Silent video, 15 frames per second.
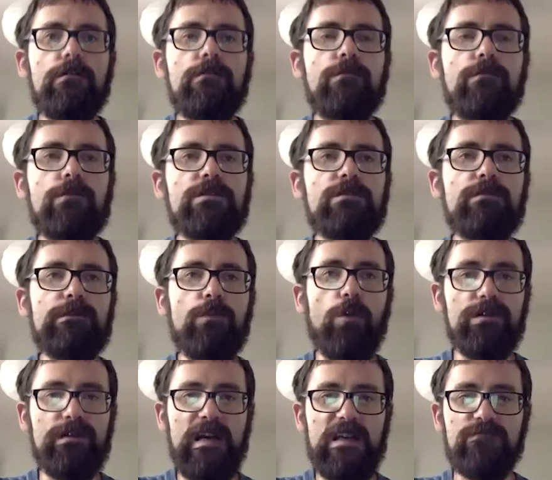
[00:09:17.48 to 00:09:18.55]
possibly
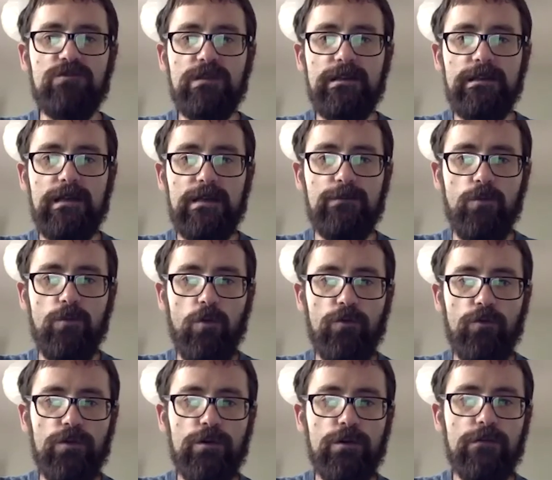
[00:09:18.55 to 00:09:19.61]
more desperately and more on
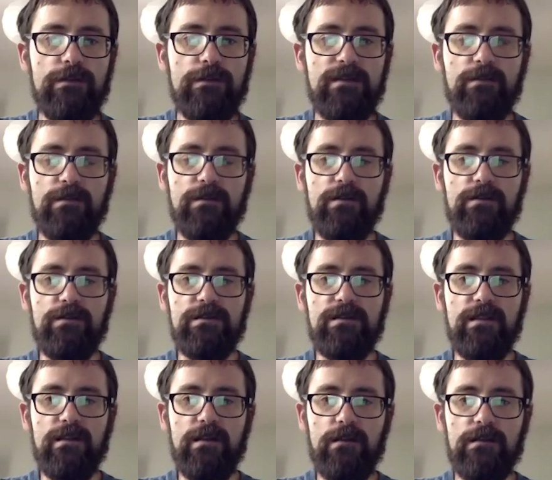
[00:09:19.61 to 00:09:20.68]
the hoof in some countries
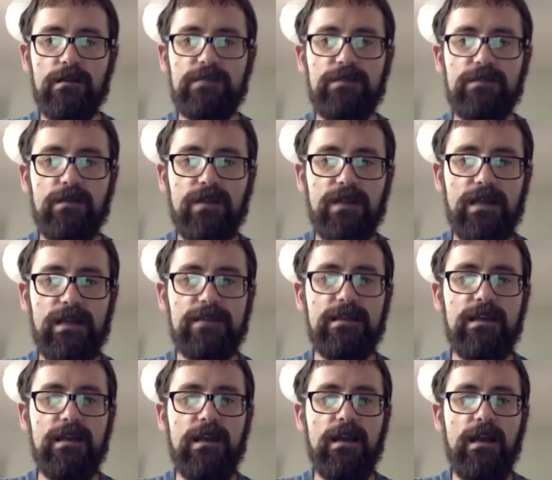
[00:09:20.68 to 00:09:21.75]
than others, but
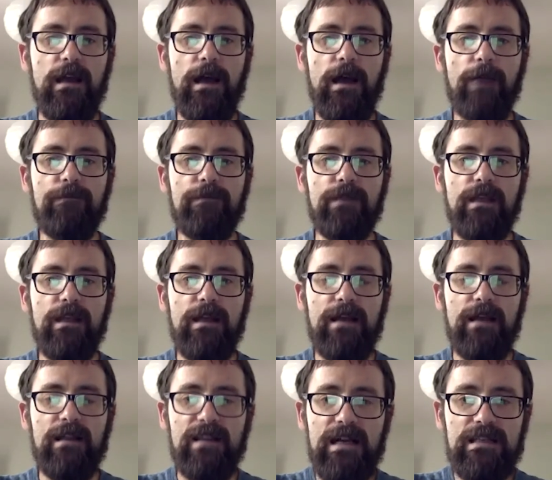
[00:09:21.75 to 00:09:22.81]
nonetheless.
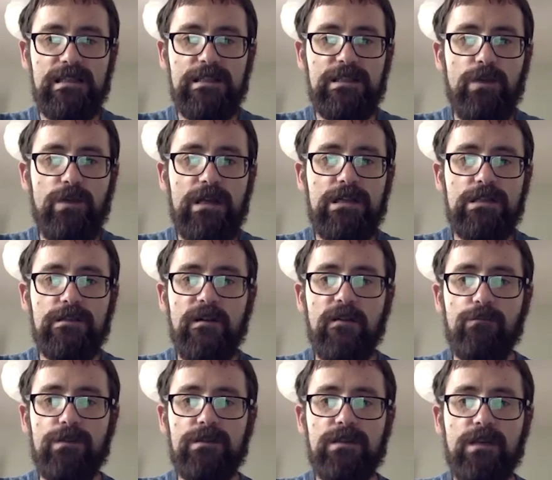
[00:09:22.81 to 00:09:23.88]
And in that situation,
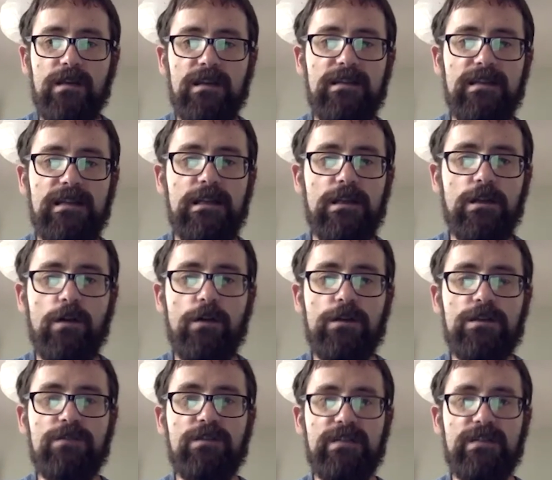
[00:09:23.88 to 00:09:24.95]
governments are going to need
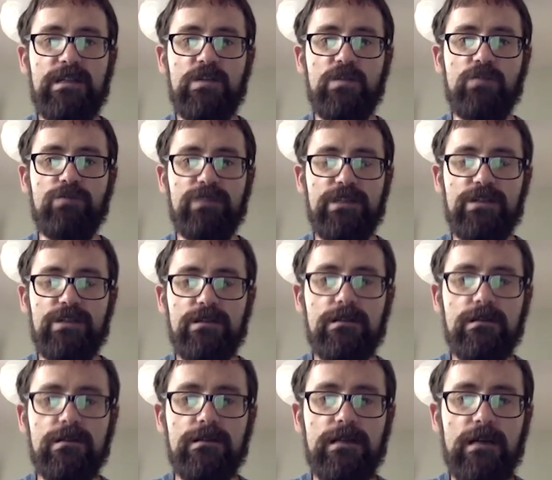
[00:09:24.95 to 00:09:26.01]
lots of conditional
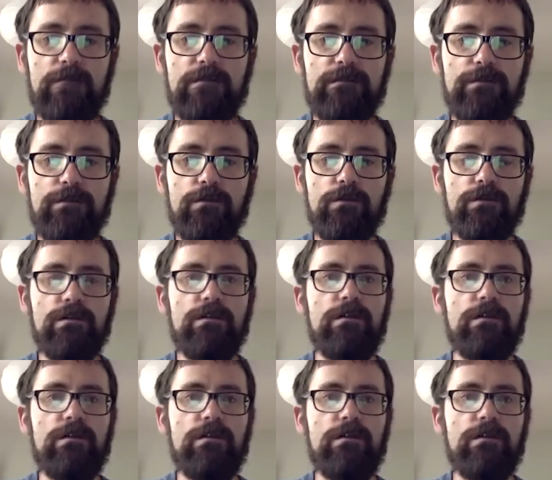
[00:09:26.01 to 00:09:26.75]
predictions to help support